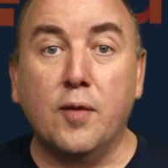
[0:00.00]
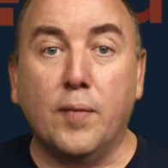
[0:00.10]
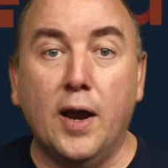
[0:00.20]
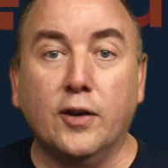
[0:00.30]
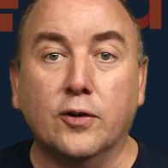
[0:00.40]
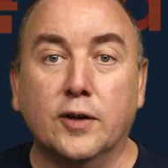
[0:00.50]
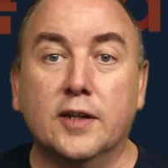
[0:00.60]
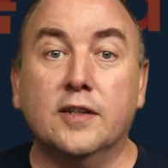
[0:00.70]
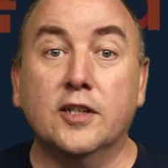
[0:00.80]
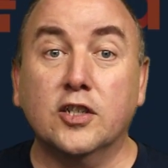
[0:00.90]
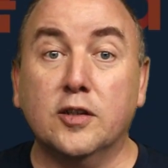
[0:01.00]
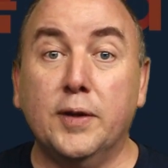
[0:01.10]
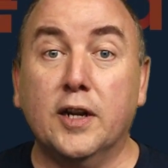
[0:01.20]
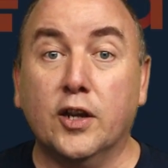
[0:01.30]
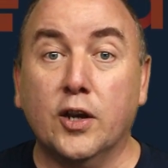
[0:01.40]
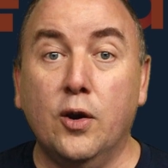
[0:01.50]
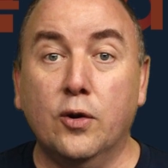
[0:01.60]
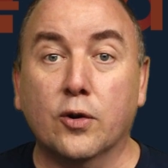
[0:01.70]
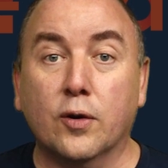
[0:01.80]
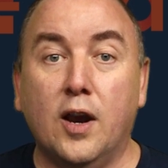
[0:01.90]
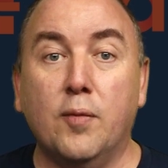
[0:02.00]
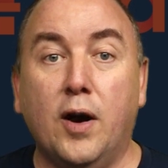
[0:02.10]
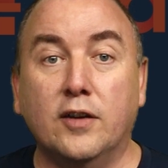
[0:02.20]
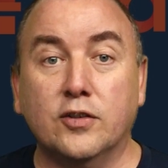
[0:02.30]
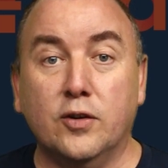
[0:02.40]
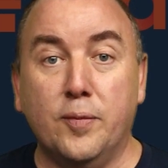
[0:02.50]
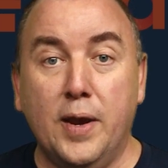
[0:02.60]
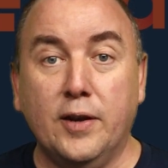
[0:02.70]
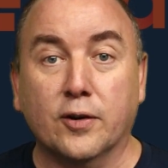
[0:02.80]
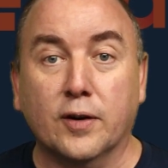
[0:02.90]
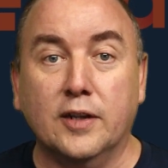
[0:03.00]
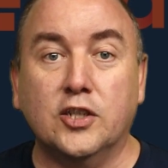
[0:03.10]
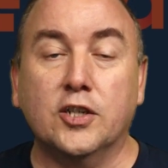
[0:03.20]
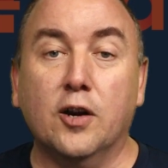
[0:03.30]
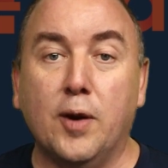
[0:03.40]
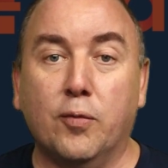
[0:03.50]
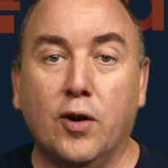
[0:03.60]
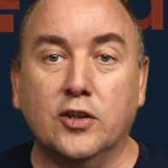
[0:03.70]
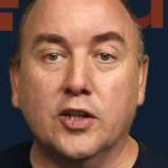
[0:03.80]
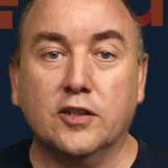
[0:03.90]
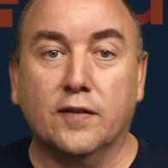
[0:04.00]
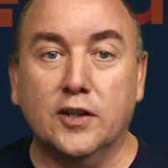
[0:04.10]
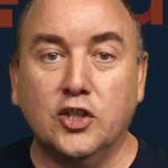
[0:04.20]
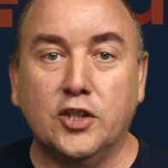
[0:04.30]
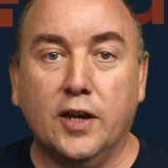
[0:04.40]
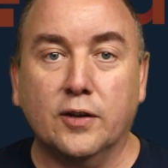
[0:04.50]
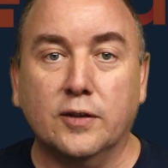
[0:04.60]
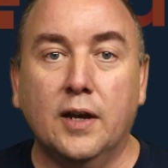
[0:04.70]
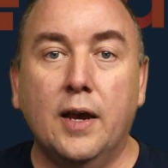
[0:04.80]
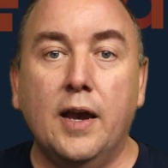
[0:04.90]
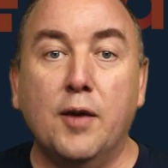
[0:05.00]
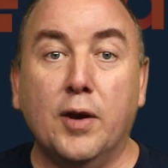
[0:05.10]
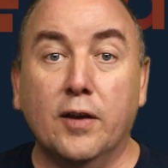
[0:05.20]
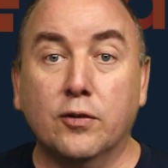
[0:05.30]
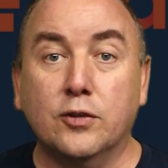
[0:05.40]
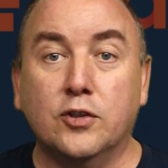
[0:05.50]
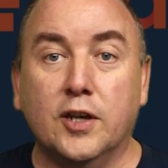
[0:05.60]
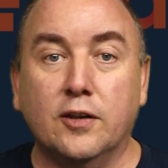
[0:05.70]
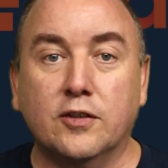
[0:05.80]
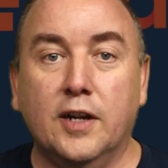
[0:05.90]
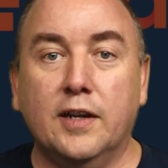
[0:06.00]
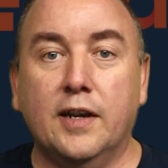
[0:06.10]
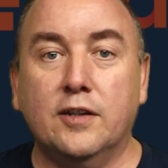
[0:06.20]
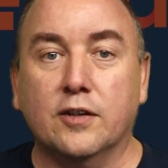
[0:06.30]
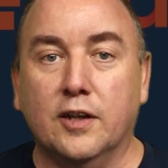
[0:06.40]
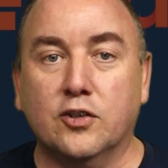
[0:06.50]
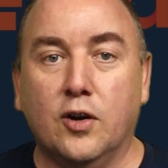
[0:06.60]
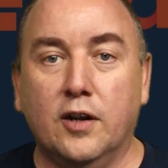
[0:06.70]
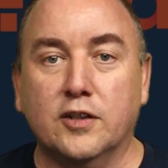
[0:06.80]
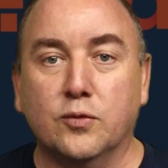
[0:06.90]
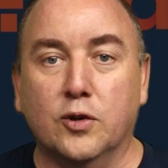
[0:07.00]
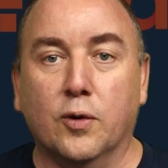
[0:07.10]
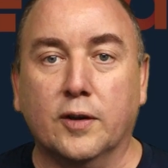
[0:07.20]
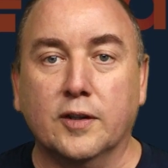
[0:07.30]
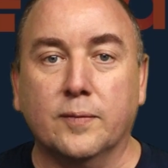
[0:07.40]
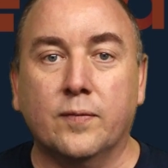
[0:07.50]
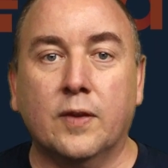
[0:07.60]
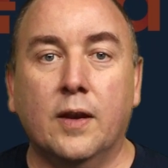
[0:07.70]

I'm Michael, and in addition to being a coder, I'm also a maker and share my projects on this channel and my other two channels dedicated to electronics and woodworking.